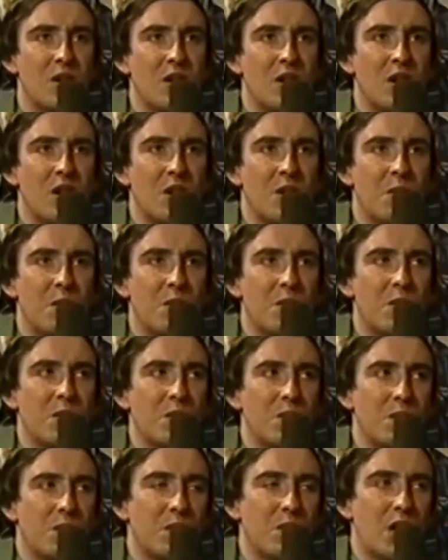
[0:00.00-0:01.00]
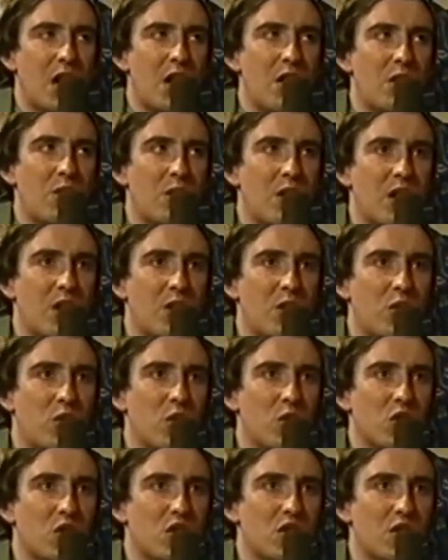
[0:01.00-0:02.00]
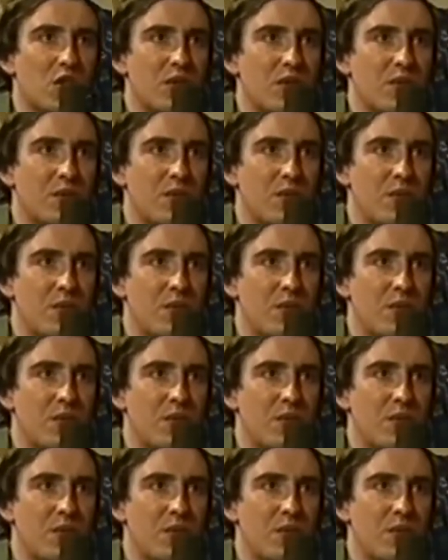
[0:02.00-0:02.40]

How do I ride? How do you ride a horse?